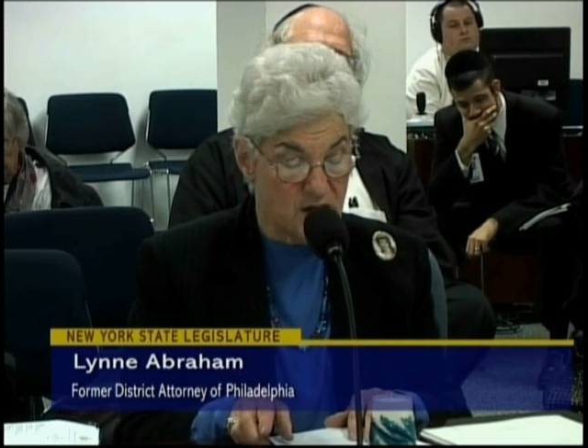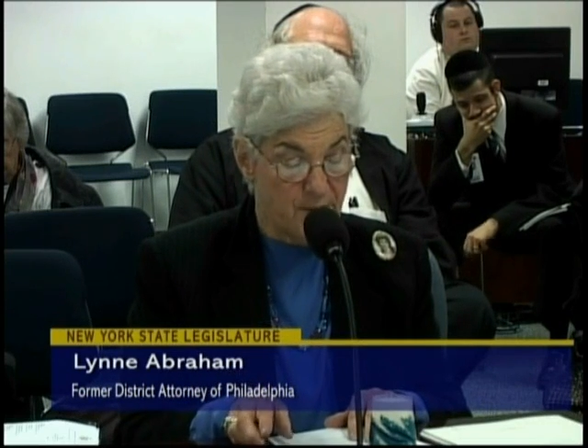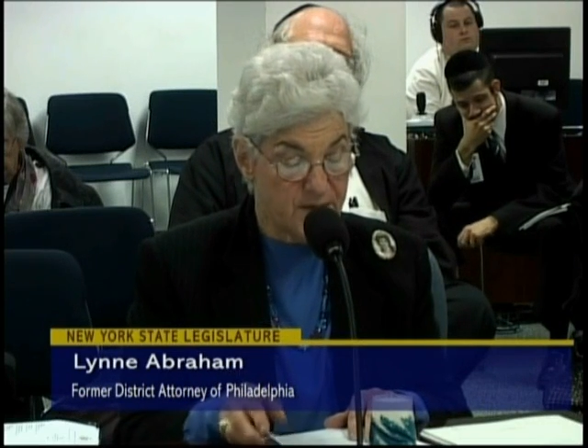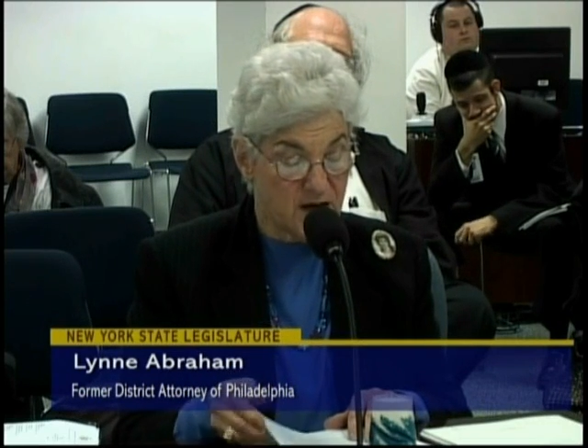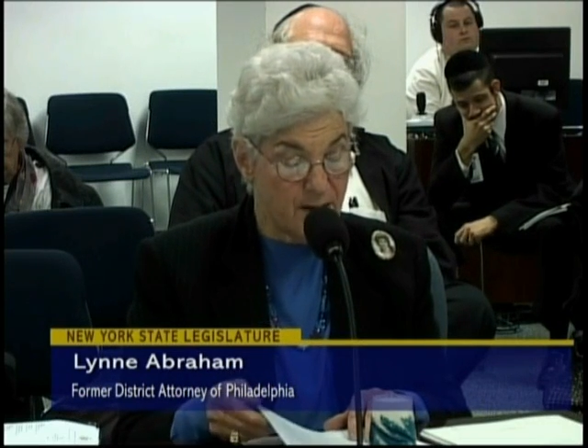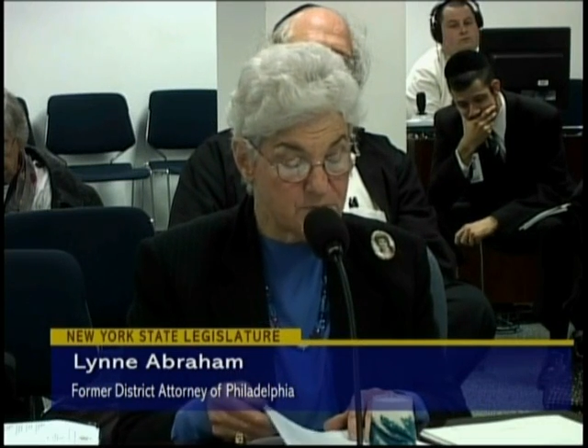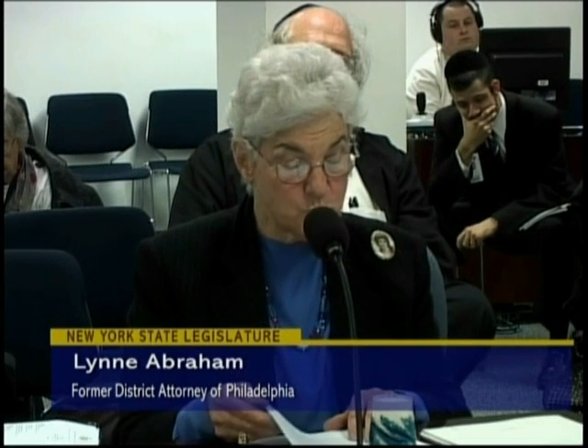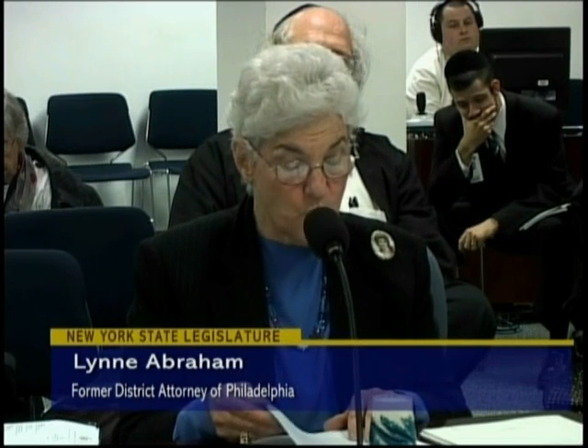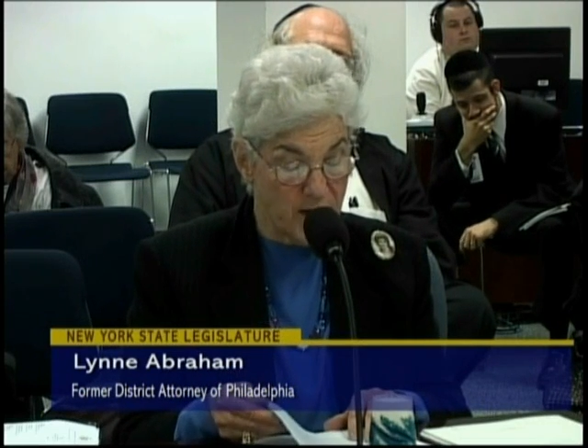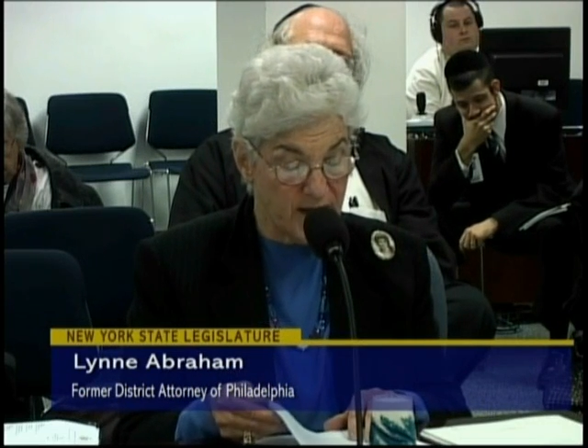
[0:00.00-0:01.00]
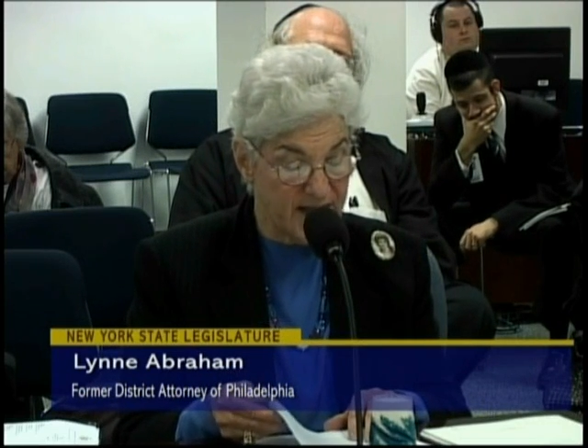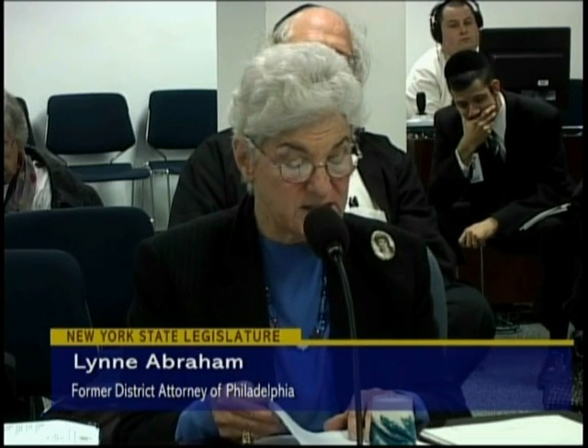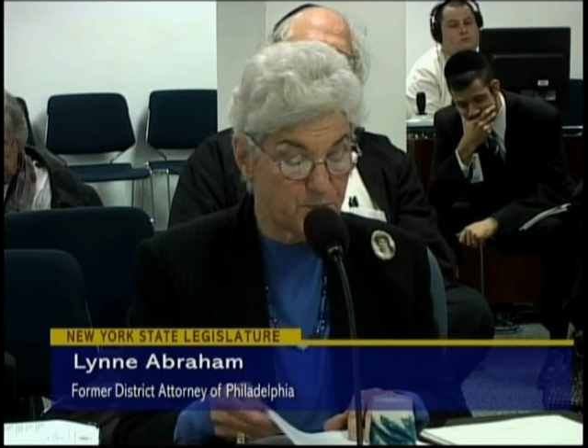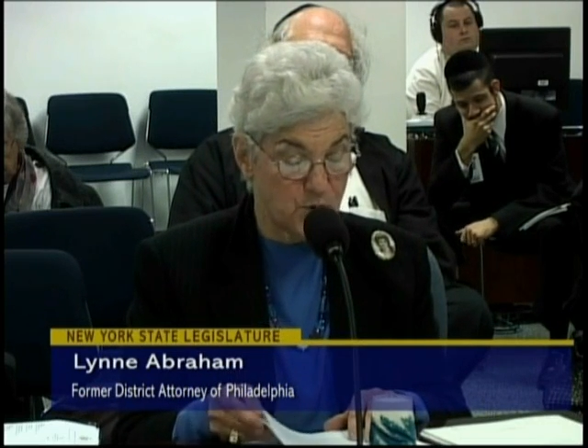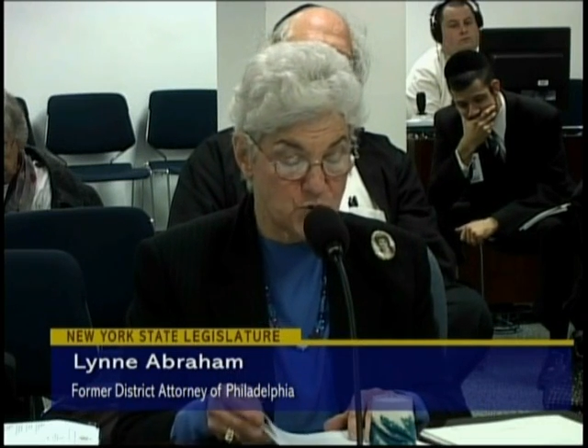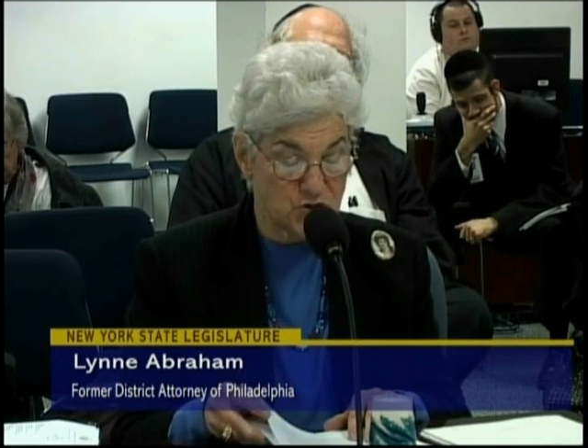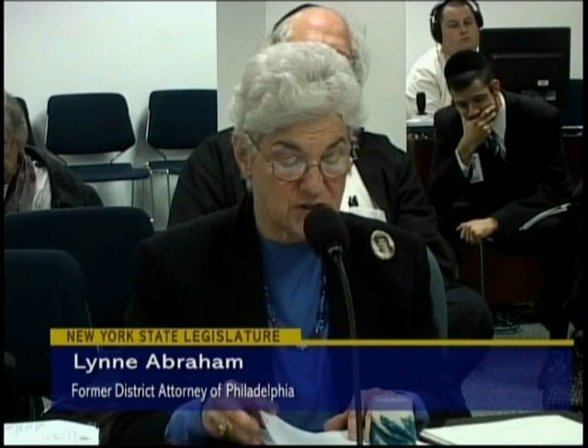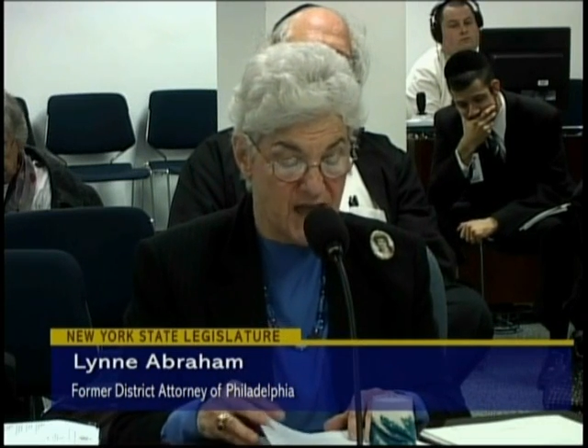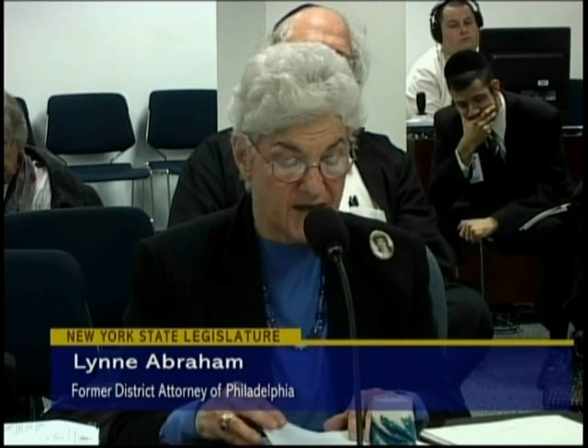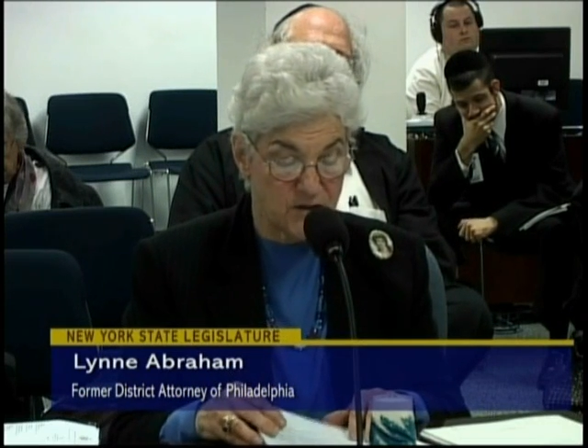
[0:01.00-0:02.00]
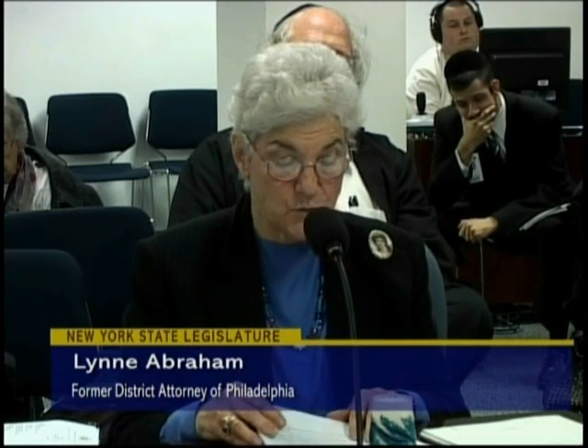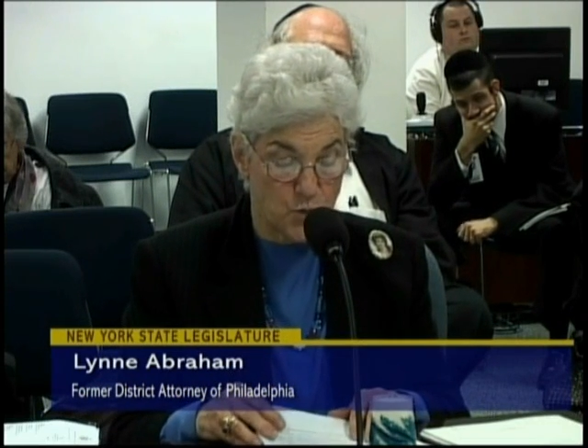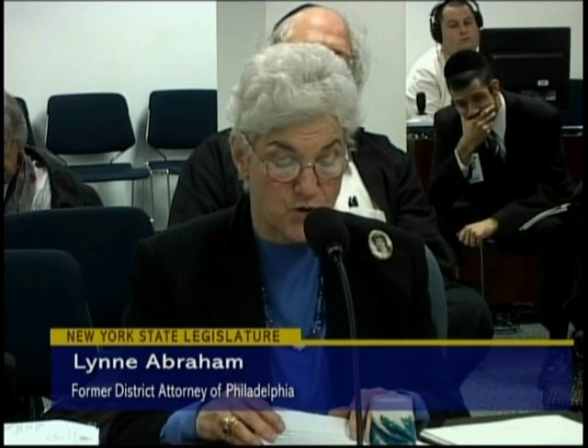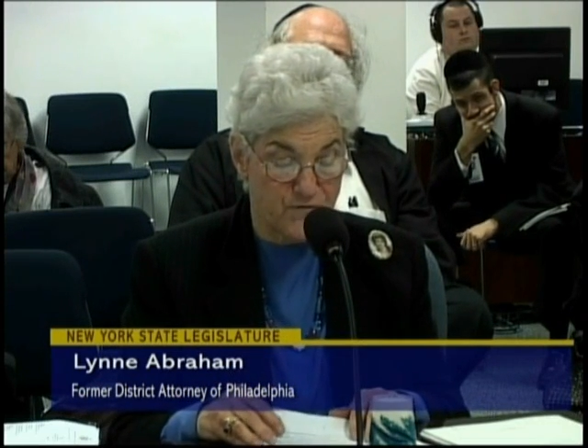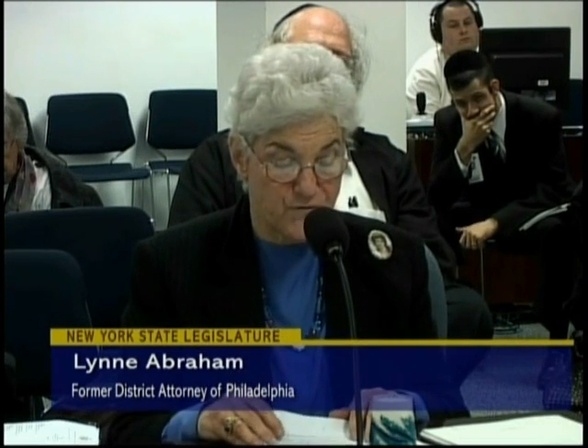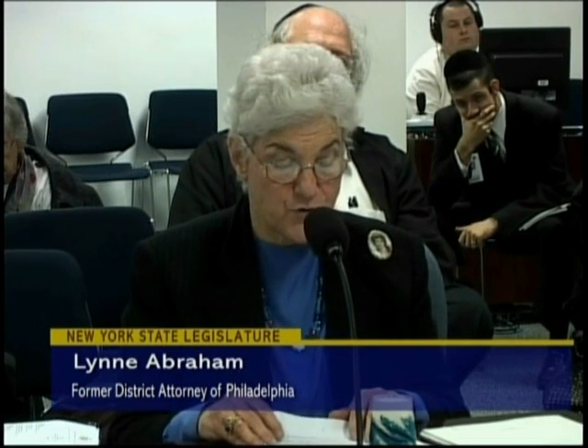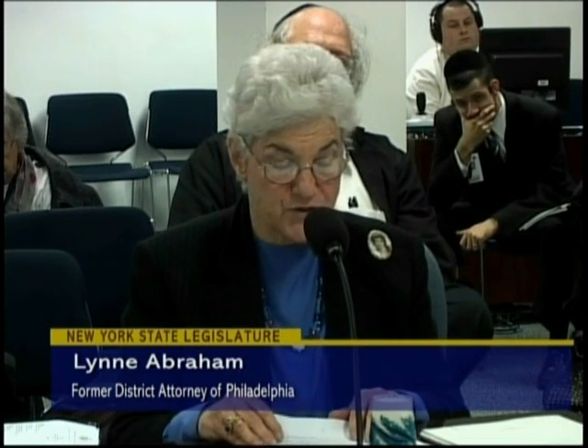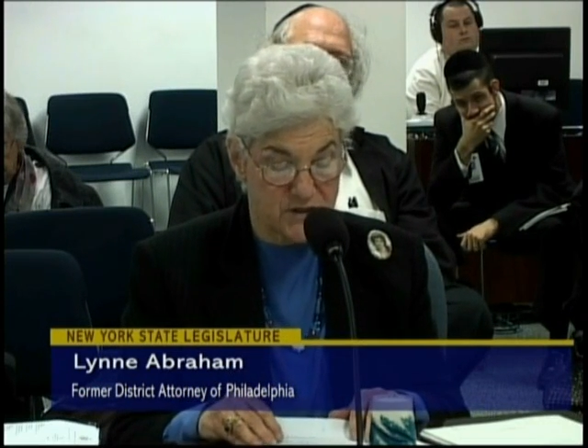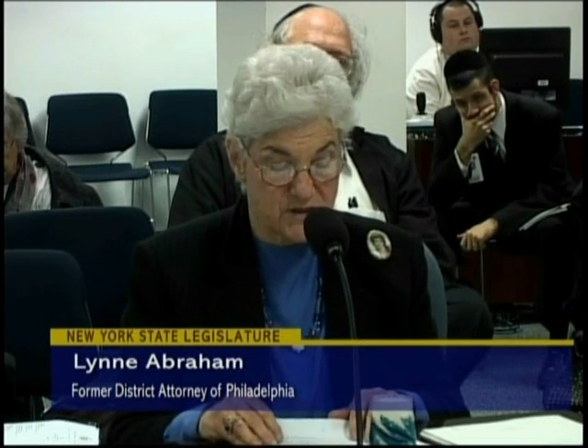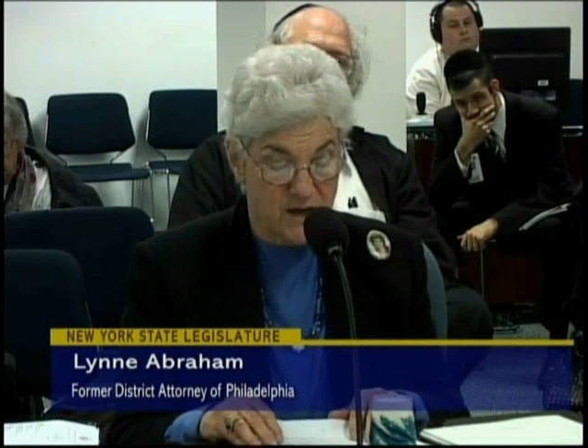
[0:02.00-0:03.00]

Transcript: becomes one less person out of the workforce,